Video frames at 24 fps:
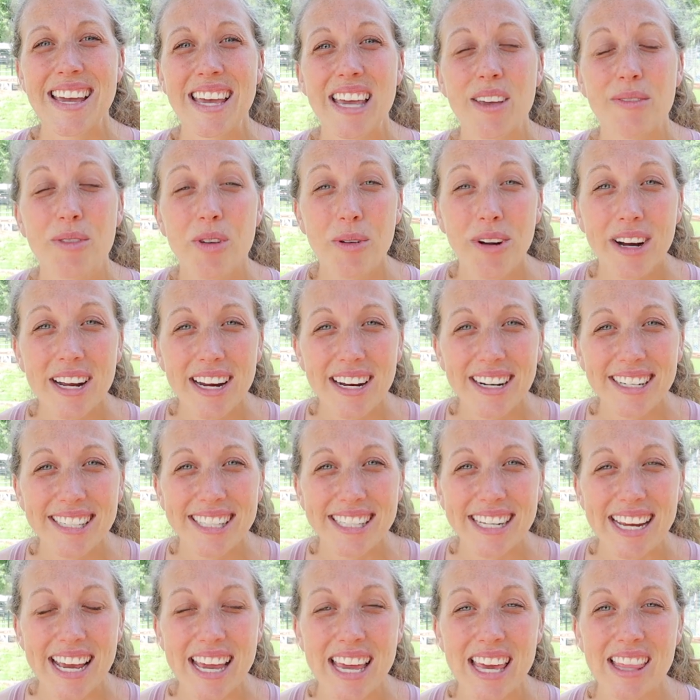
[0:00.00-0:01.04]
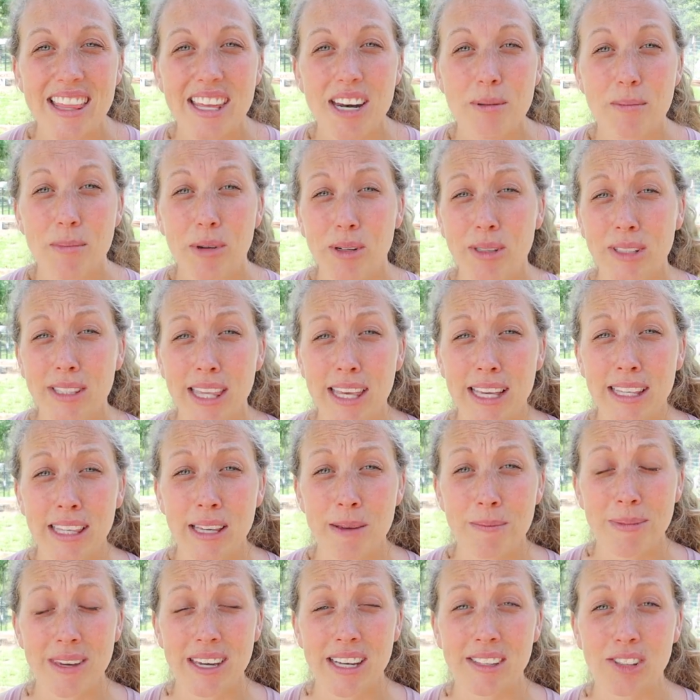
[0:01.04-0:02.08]
If you are here today, then it most
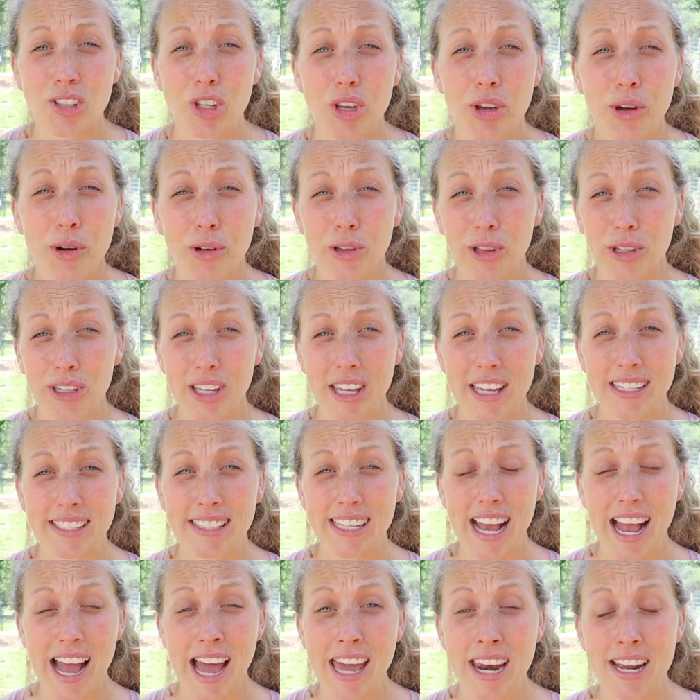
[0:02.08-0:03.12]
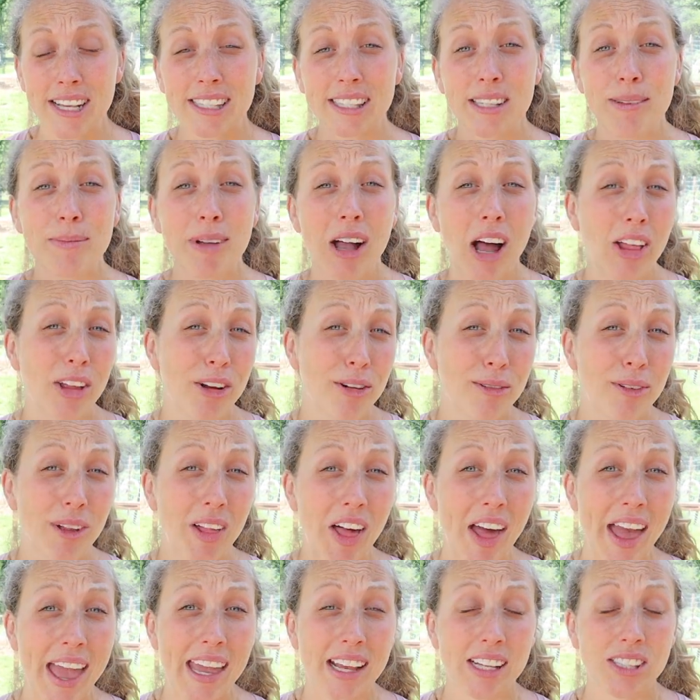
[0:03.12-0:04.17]
likely means you're looking to add some colorful
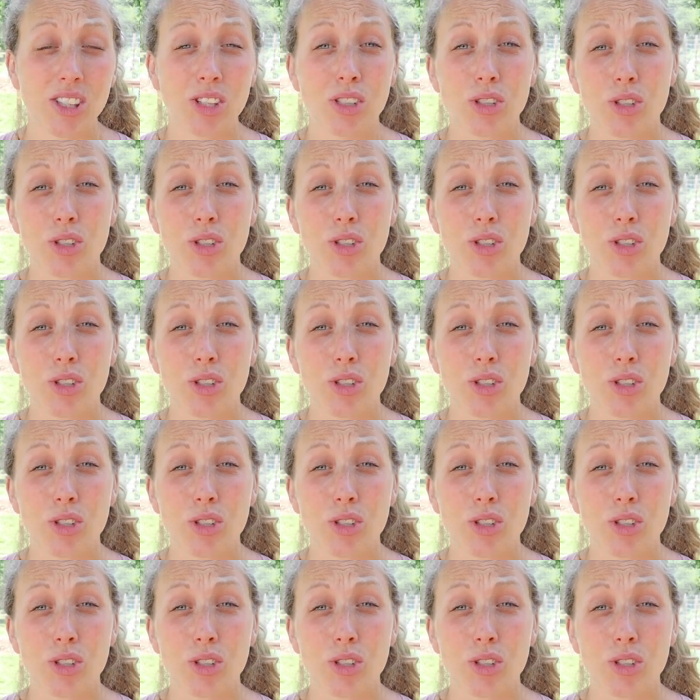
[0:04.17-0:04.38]
eggs